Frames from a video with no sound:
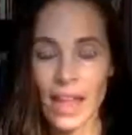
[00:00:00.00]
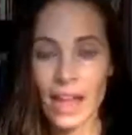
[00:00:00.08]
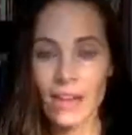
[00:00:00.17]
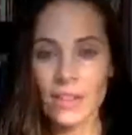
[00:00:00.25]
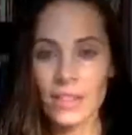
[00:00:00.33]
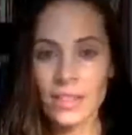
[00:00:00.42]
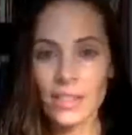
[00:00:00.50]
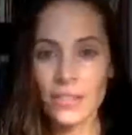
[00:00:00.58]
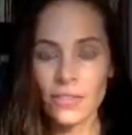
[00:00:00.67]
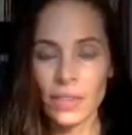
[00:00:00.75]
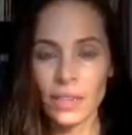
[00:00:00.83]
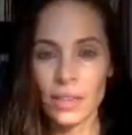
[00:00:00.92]
How does
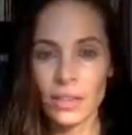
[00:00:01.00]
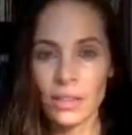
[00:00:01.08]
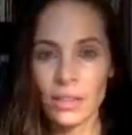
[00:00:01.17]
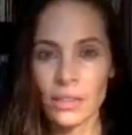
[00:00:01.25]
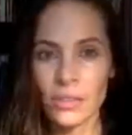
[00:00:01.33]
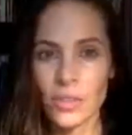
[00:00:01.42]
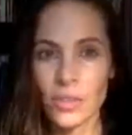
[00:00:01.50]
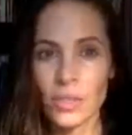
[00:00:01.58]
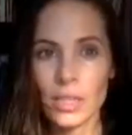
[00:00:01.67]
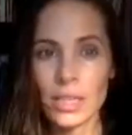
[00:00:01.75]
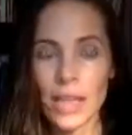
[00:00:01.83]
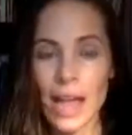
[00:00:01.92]
it feel to
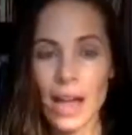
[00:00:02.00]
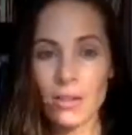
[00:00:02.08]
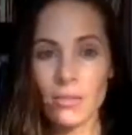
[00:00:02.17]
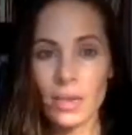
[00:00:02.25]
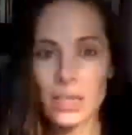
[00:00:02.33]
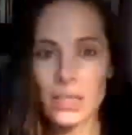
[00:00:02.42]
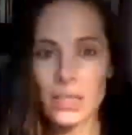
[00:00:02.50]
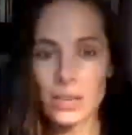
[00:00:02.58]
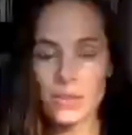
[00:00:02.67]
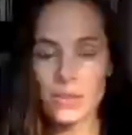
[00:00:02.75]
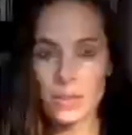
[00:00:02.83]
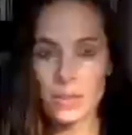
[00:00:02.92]
allow
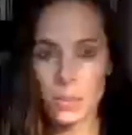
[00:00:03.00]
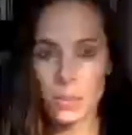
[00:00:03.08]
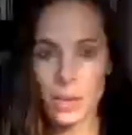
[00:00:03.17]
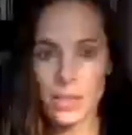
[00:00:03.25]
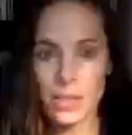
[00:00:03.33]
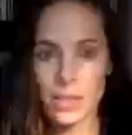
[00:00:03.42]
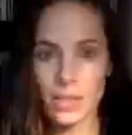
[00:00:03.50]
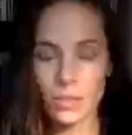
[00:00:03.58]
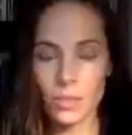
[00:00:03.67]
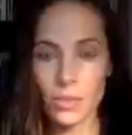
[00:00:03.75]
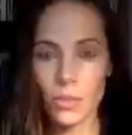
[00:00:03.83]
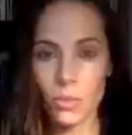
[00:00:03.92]
myself to be present
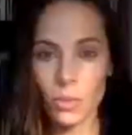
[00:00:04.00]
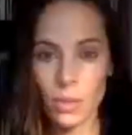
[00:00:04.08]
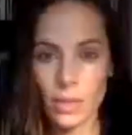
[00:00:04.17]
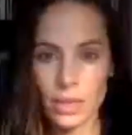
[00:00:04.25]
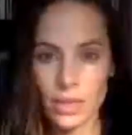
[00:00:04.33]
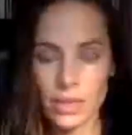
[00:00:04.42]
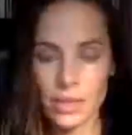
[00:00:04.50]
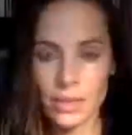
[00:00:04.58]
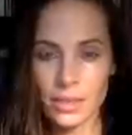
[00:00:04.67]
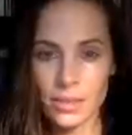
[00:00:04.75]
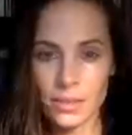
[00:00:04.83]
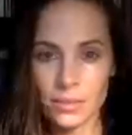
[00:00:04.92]
with what
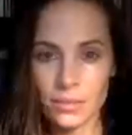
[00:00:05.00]
is?